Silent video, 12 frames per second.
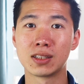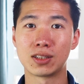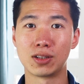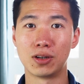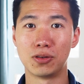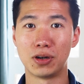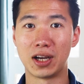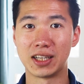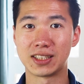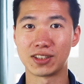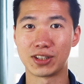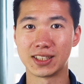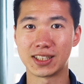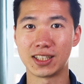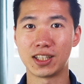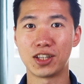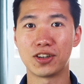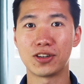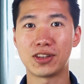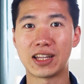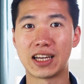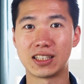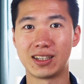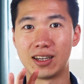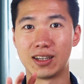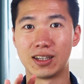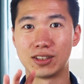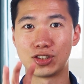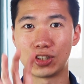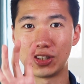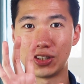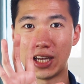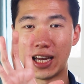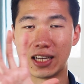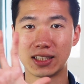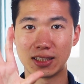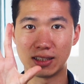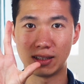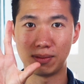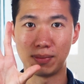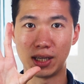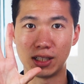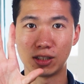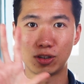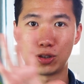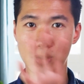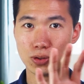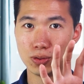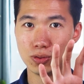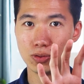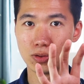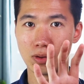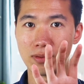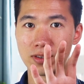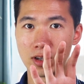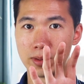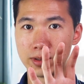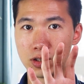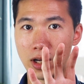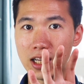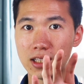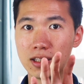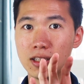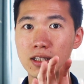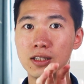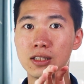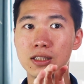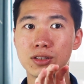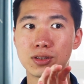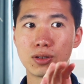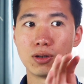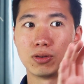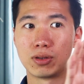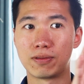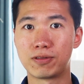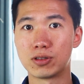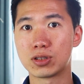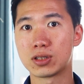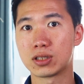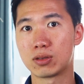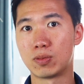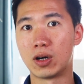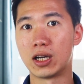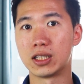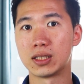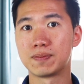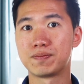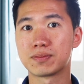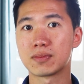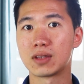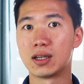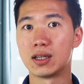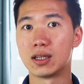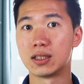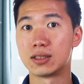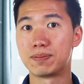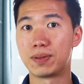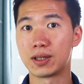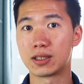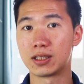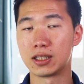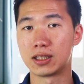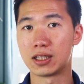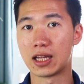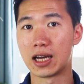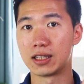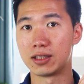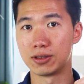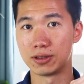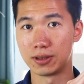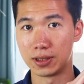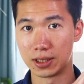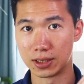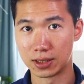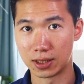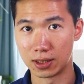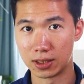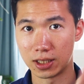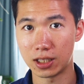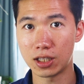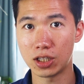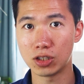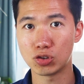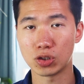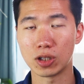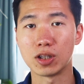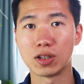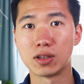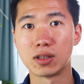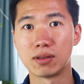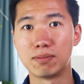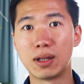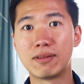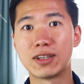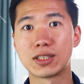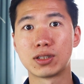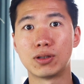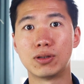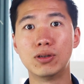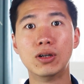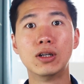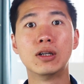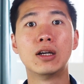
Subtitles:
So as you can see here, that she has made two graphical abstracts. So the first one depicted that there is a leakage in the blood vessel,